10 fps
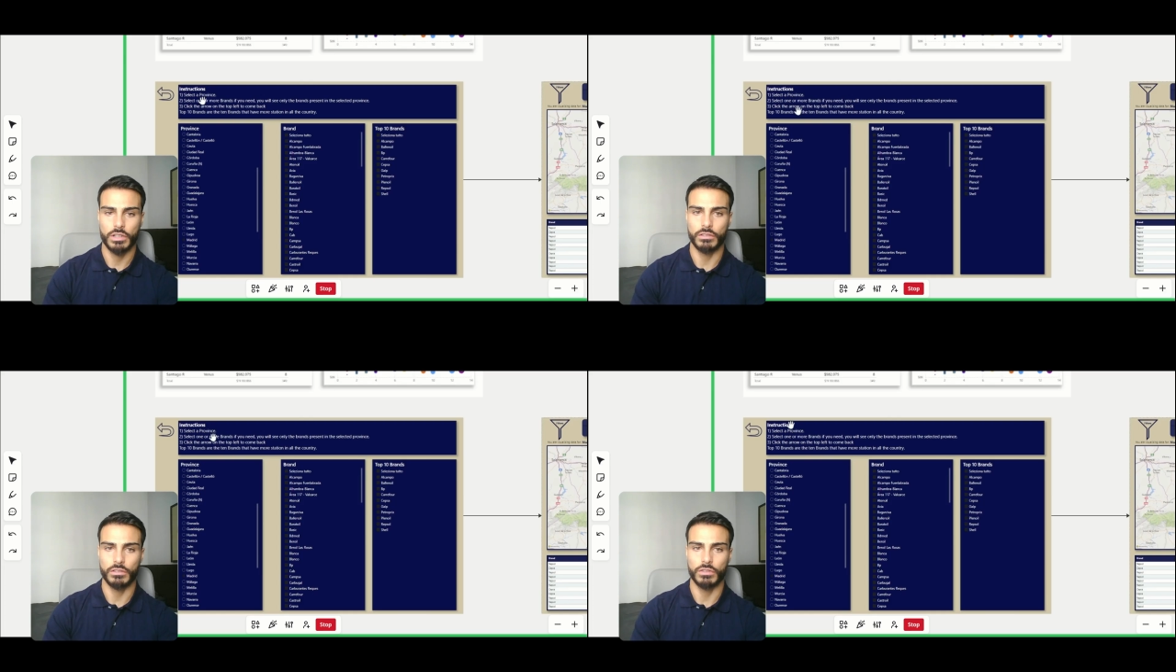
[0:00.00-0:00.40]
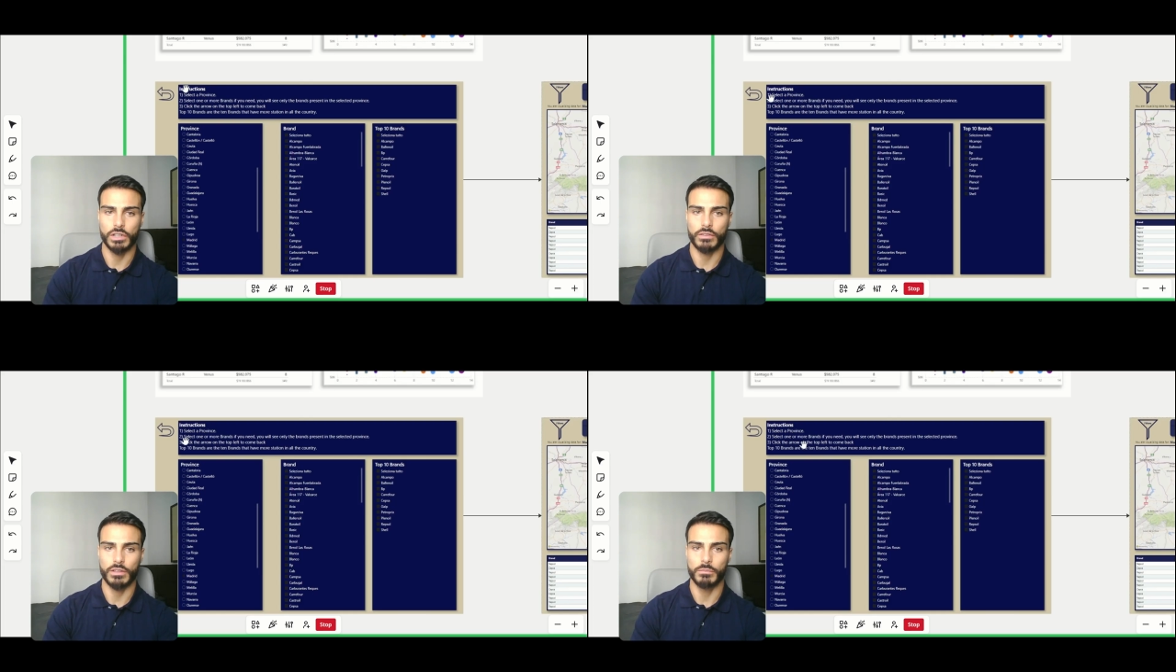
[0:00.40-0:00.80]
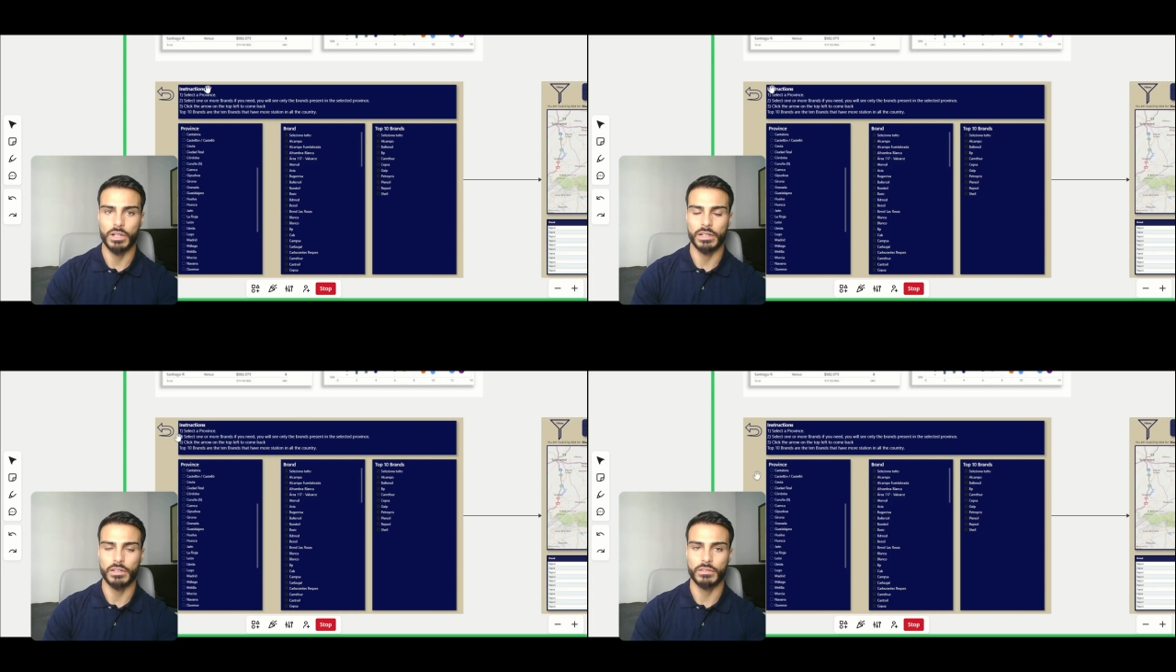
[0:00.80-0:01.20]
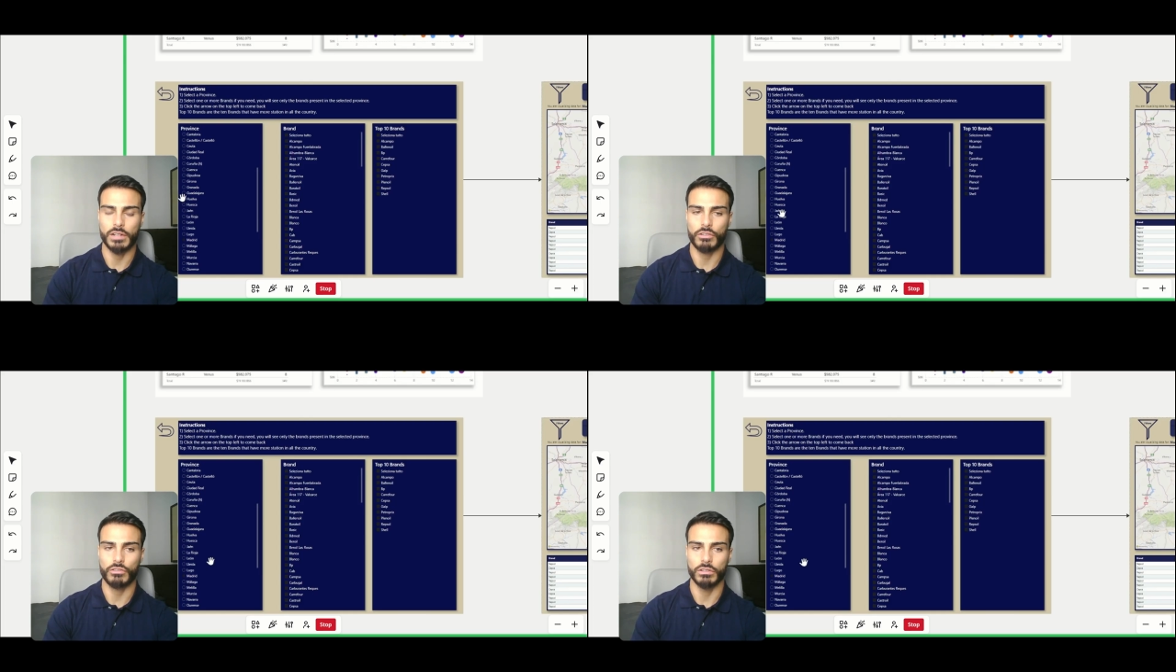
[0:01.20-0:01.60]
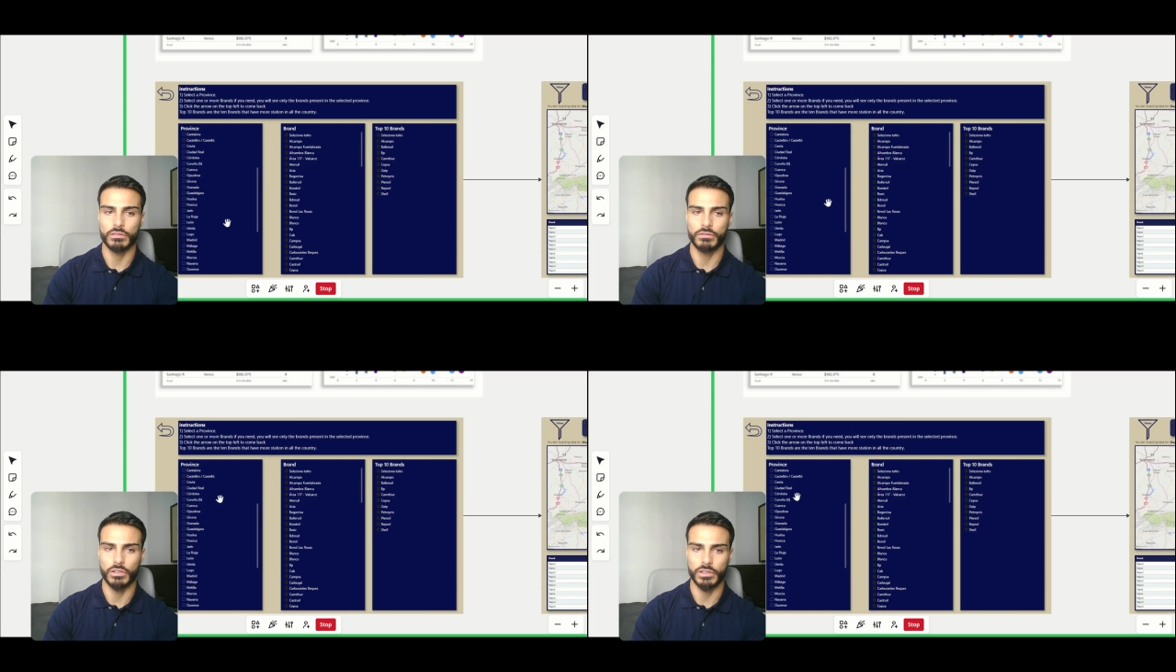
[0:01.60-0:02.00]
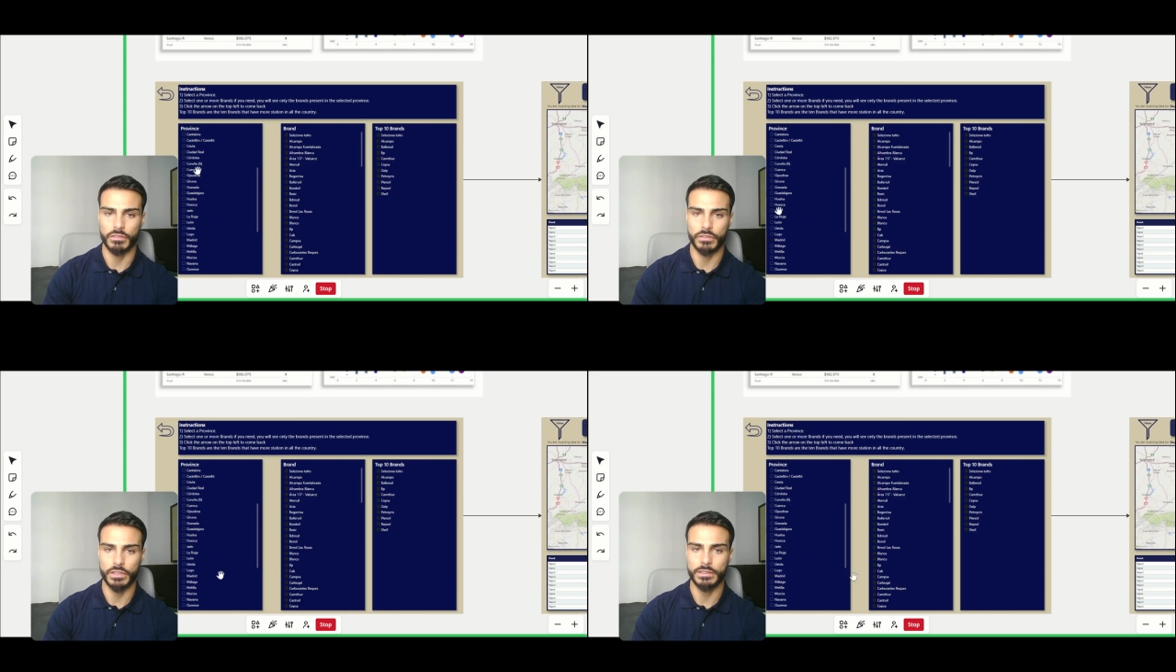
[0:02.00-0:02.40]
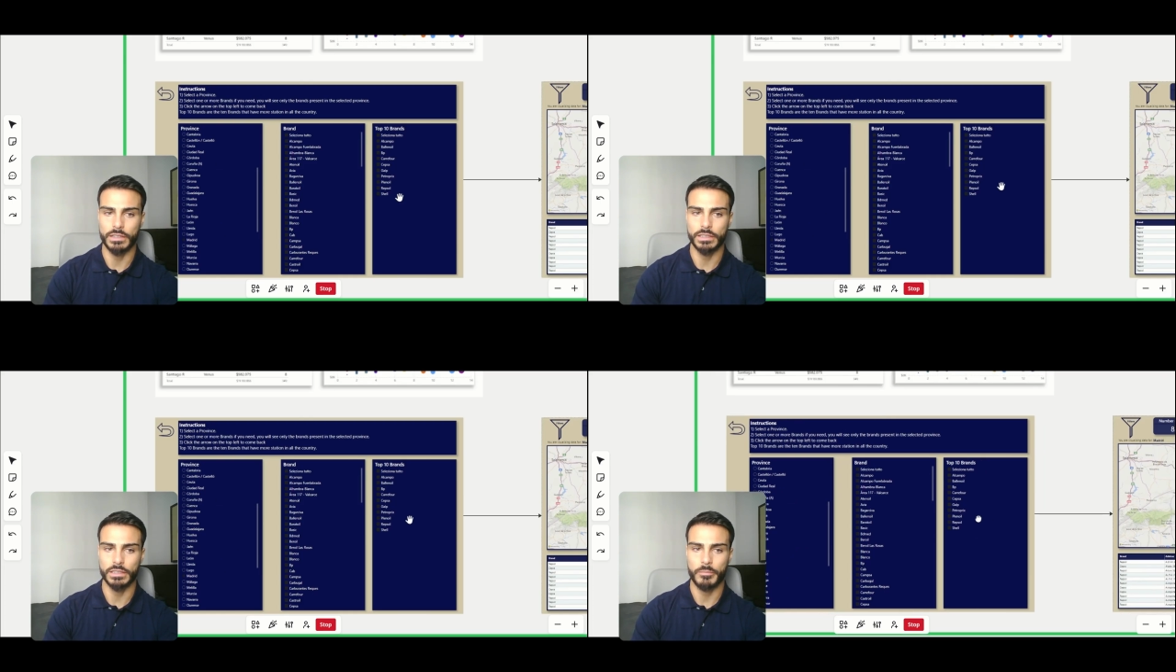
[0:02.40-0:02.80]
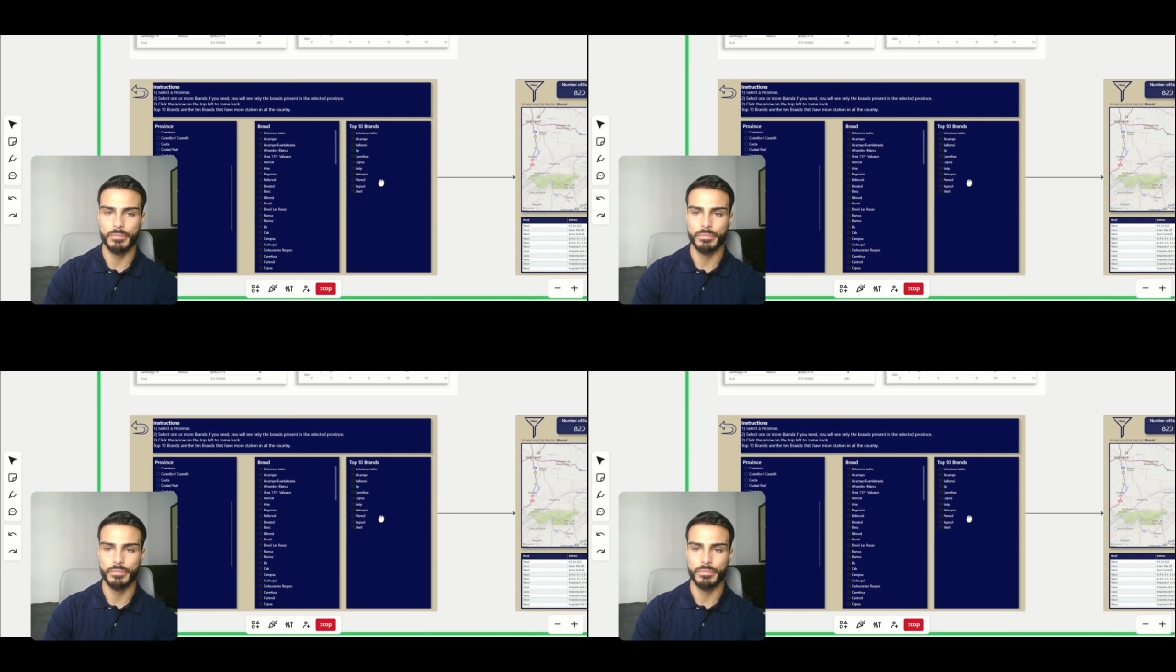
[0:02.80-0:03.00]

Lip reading: These, for example, are instructions for the filtering